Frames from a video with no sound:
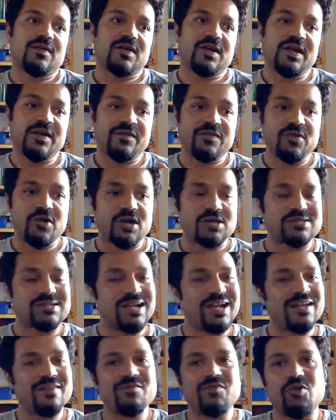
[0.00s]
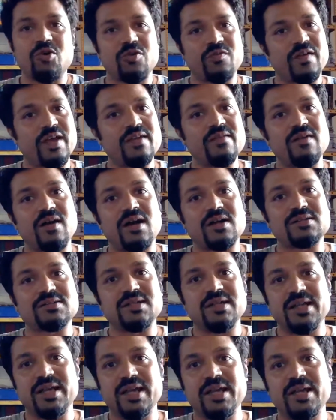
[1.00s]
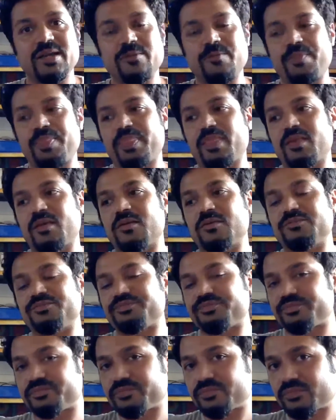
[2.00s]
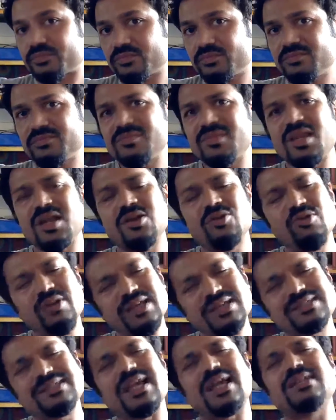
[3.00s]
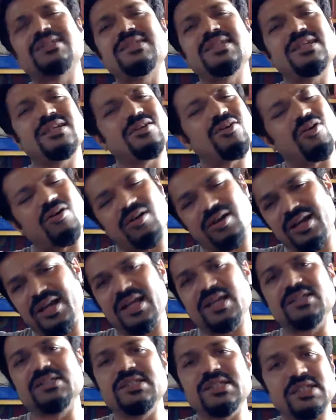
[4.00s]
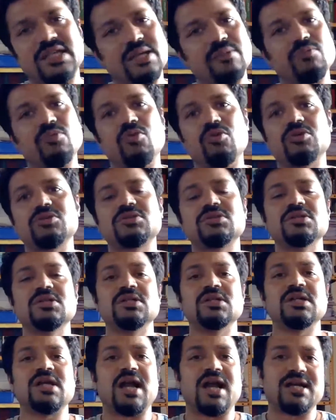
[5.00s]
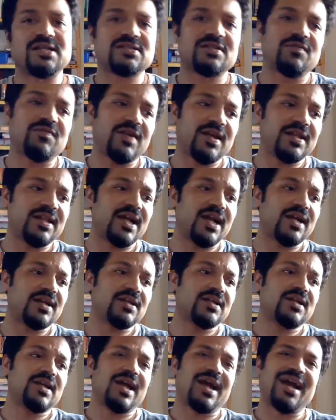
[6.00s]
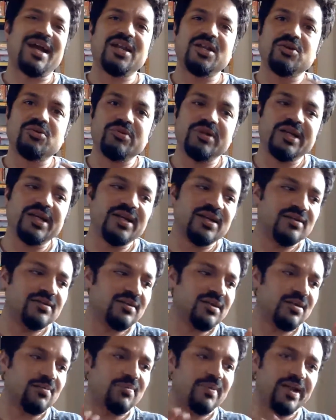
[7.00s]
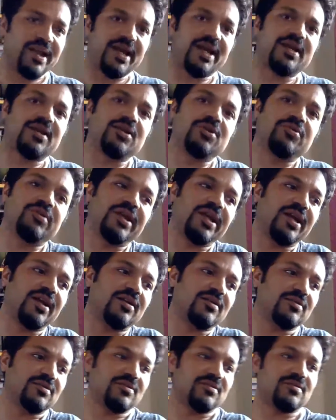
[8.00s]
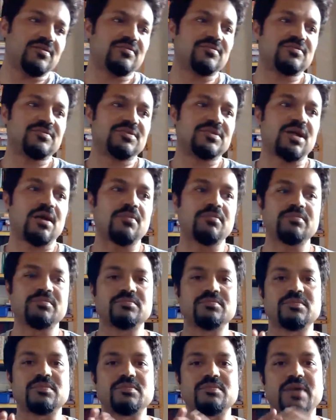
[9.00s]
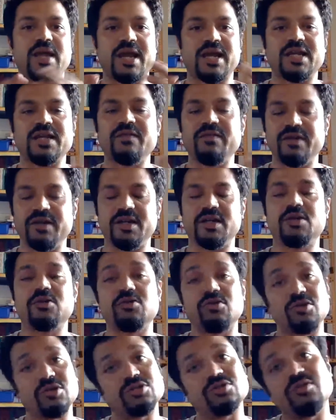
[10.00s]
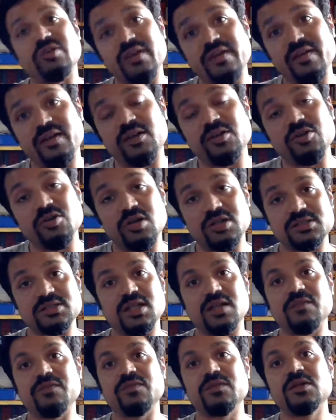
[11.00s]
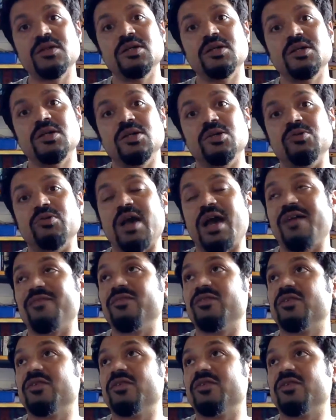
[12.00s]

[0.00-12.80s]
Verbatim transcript: If you are studying 4 5 hours a day, doing sketching or reading GK books and stuff like that, and you need a break you need some activity to resonate yourself to have